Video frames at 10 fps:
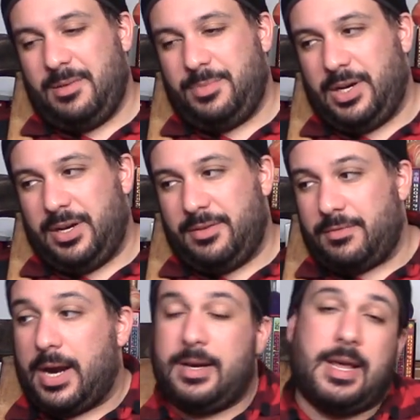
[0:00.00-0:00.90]
But
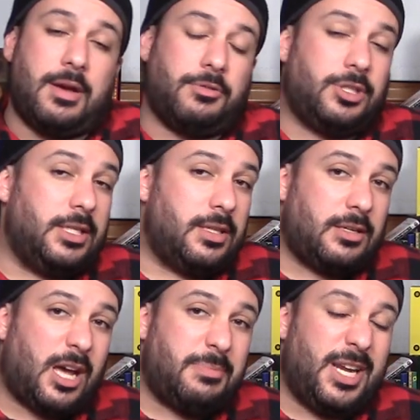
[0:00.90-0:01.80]
right now, she's in the
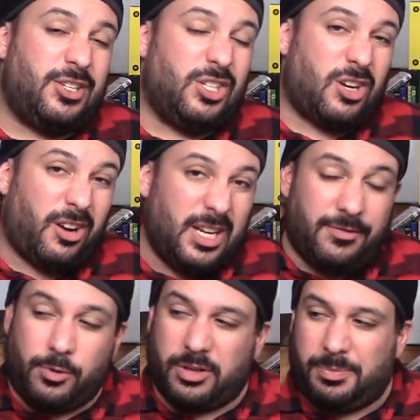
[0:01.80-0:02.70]
top 8. She's currently in
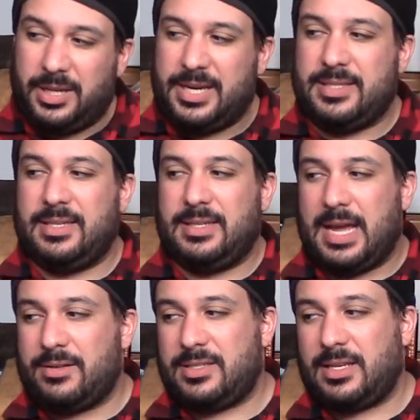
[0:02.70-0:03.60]
4th place. The
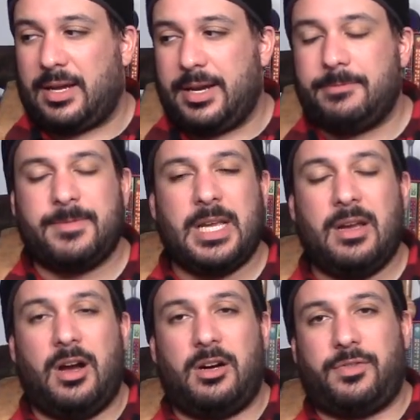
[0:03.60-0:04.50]
downside
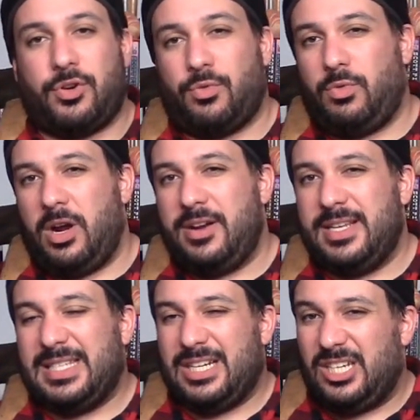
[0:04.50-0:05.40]
of her run
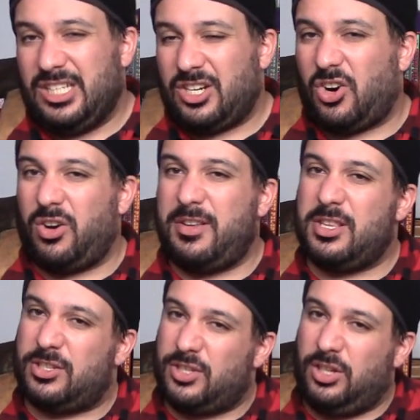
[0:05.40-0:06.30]
is that she's currently
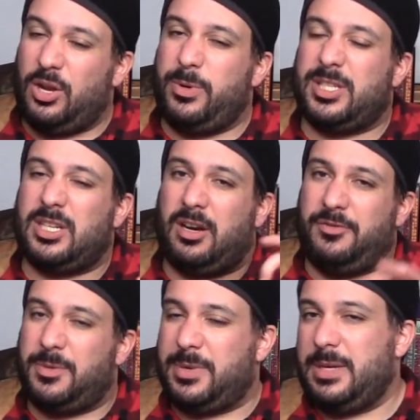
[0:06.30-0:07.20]
the slowest
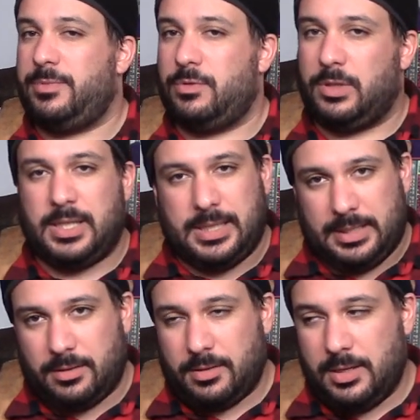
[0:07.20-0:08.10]
of the people who
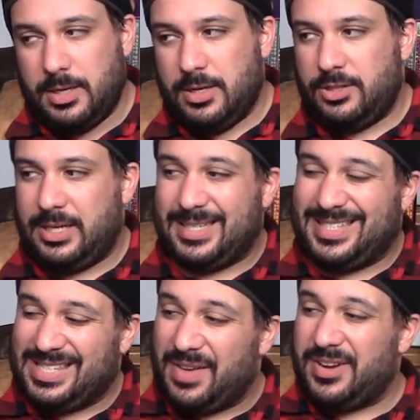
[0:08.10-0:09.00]
cleared. She gets
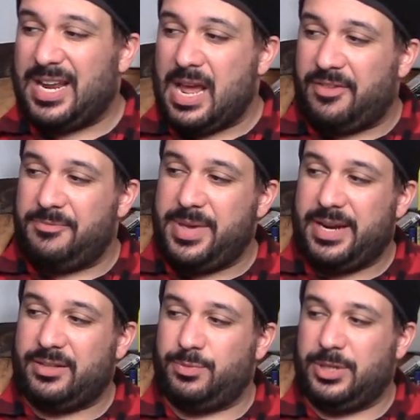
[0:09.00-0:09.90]
7.5
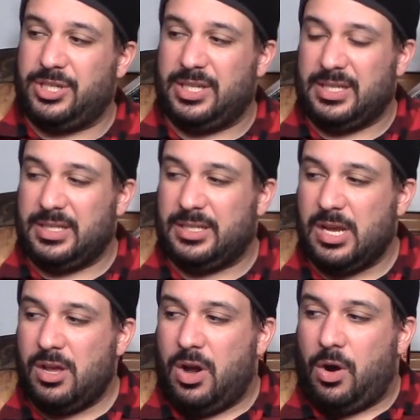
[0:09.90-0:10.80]
minutes, which is
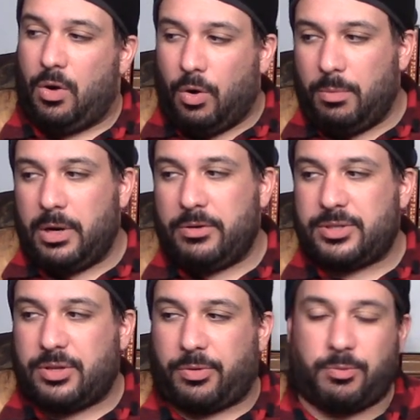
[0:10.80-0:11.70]

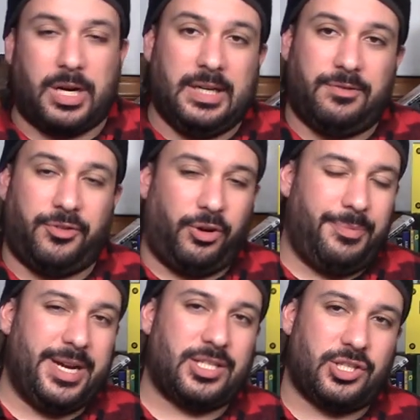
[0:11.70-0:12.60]
almost 3 full
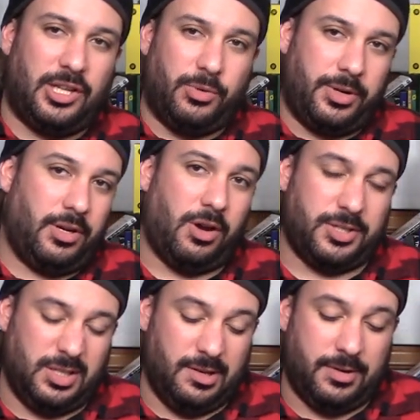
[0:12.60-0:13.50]
minutes slower than
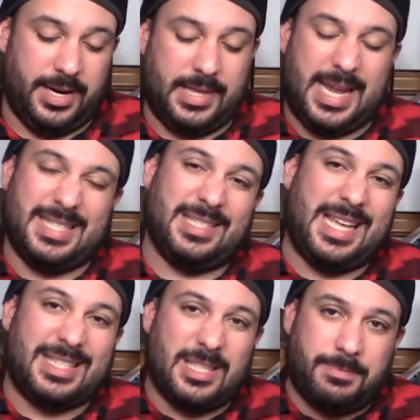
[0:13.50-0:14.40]
Austin Gray. That's
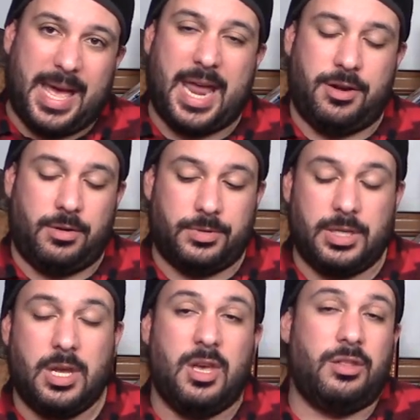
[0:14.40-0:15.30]
the bad news.
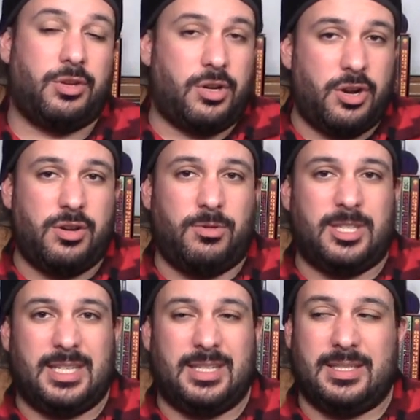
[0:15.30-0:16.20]
The good
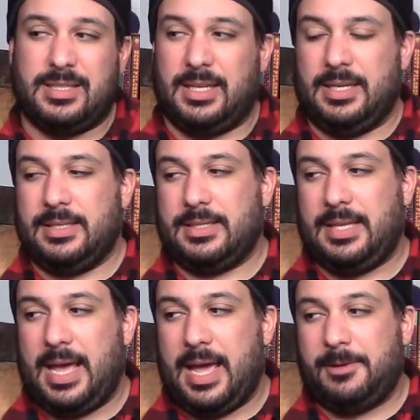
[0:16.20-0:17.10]
news is
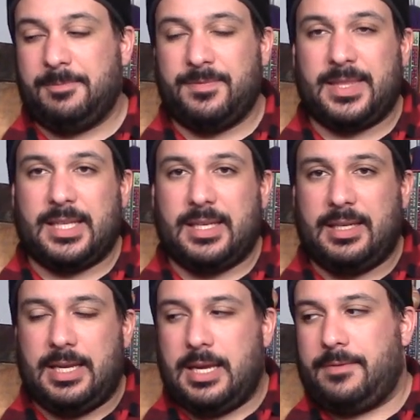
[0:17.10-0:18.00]
that
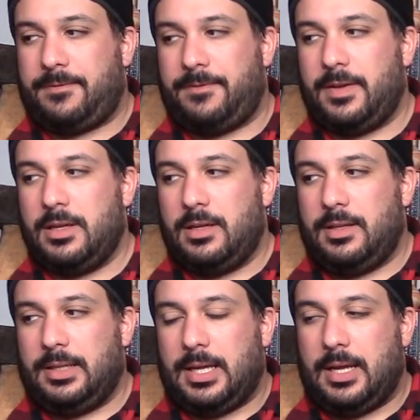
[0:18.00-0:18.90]
if
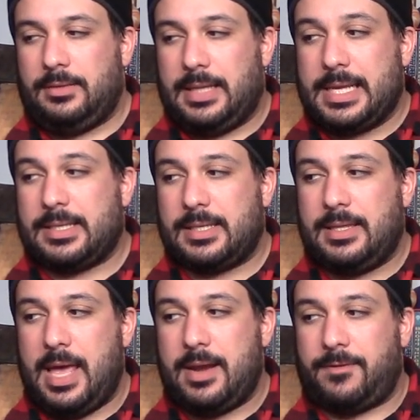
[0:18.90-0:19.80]
less
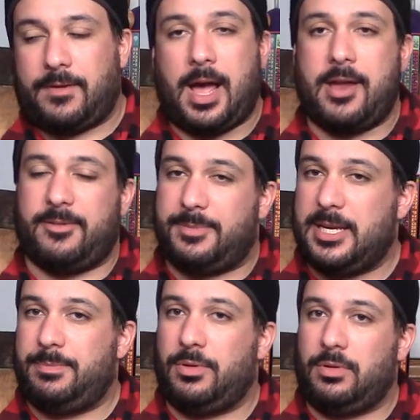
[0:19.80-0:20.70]
than 5
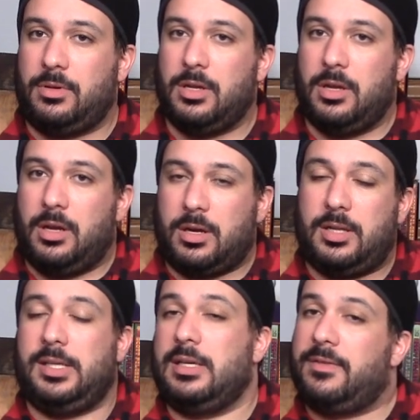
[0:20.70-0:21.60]
people
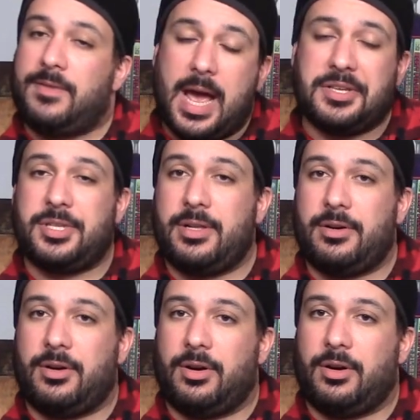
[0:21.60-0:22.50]
clear faster than
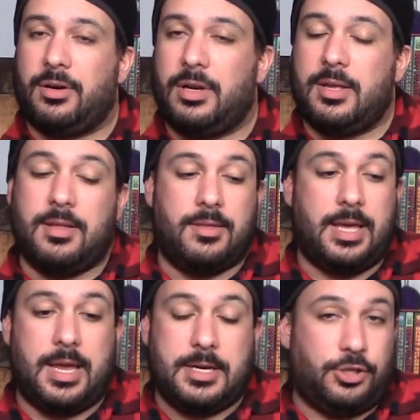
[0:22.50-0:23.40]
her,
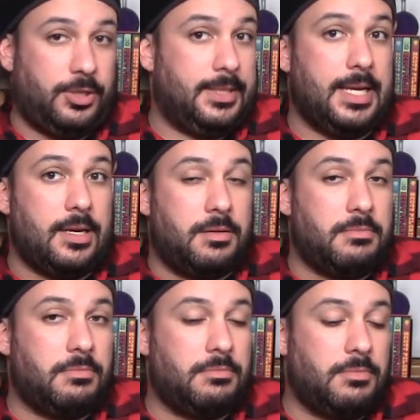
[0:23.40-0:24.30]
then she's in.
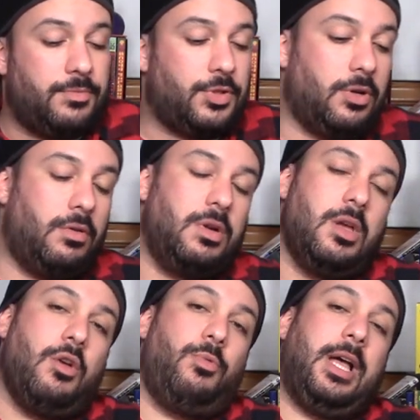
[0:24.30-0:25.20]
So
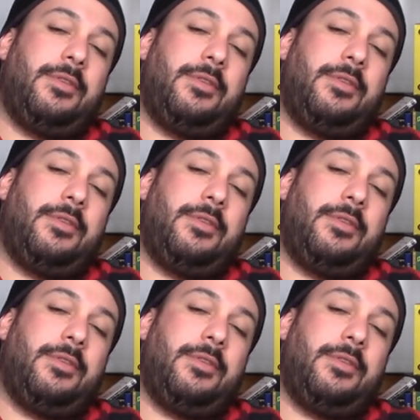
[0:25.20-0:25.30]
we'll